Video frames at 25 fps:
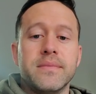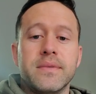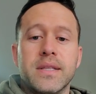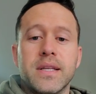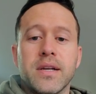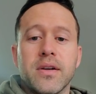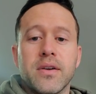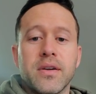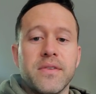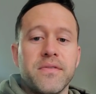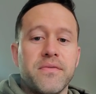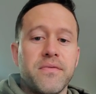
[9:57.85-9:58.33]

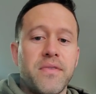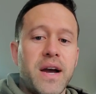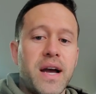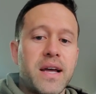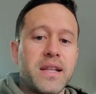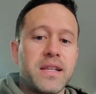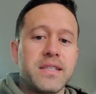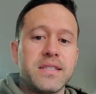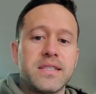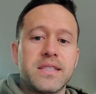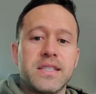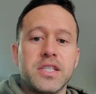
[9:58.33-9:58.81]
they're in
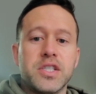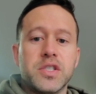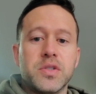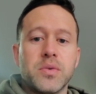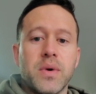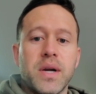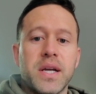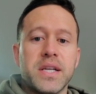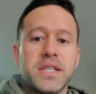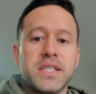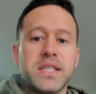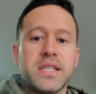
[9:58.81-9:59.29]
violent
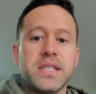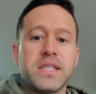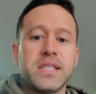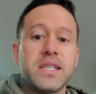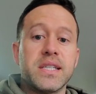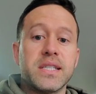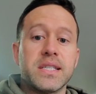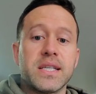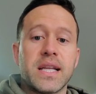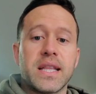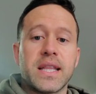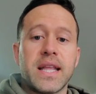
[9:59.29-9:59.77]
situations,
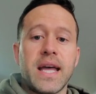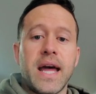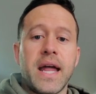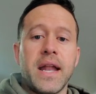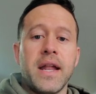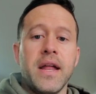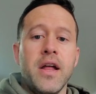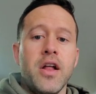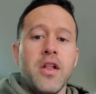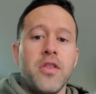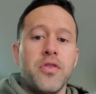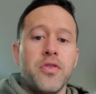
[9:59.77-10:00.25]
things like that.
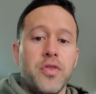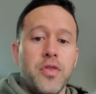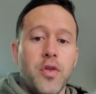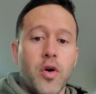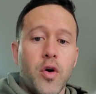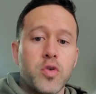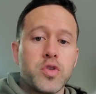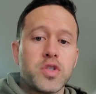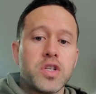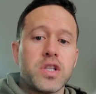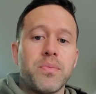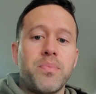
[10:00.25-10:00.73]

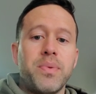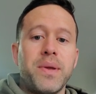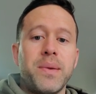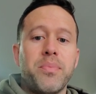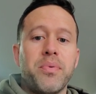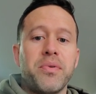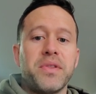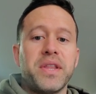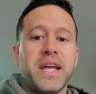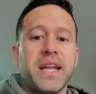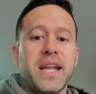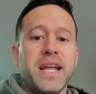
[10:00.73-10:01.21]
Those are the
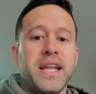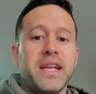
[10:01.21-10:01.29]
people that